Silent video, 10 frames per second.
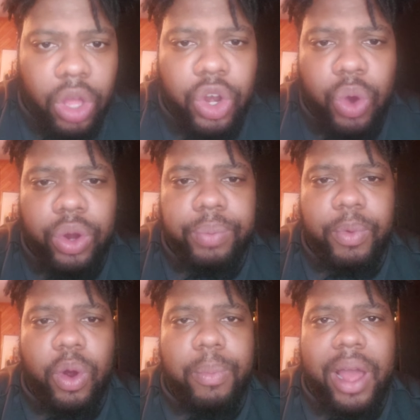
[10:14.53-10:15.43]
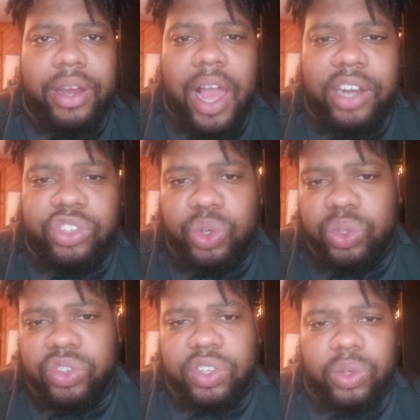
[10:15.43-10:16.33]
Knowing more about knowledge due
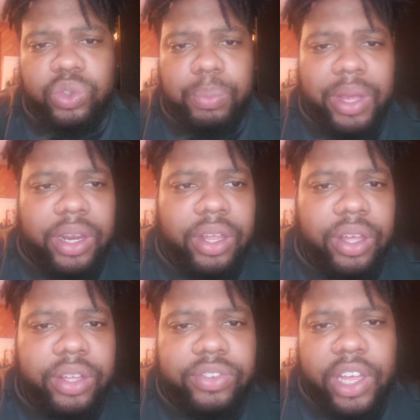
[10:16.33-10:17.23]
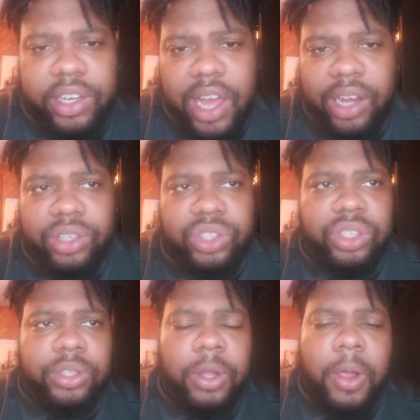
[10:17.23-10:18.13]
to social media and technology,